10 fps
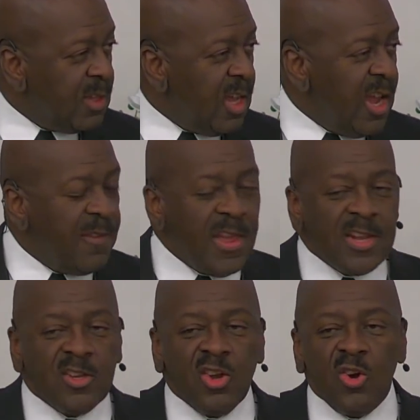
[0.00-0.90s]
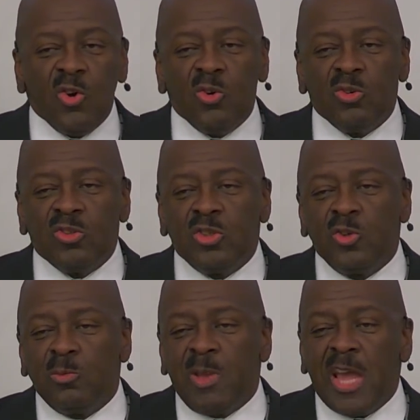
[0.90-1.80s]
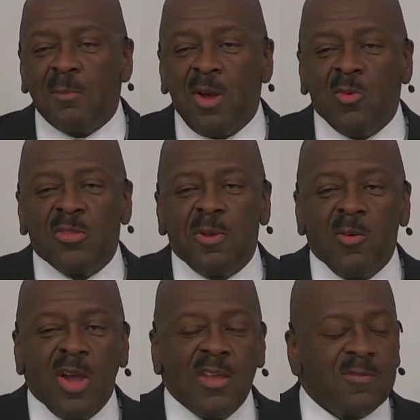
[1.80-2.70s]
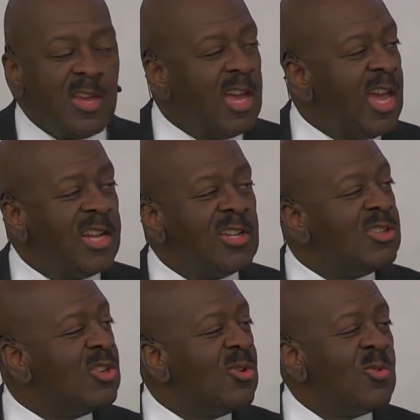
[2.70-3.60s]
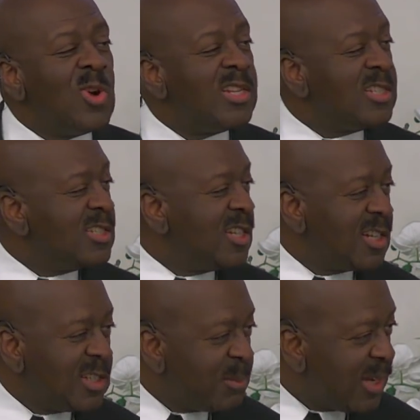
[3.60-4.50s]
and then go to Panama with my wife and don't know what they're talking about.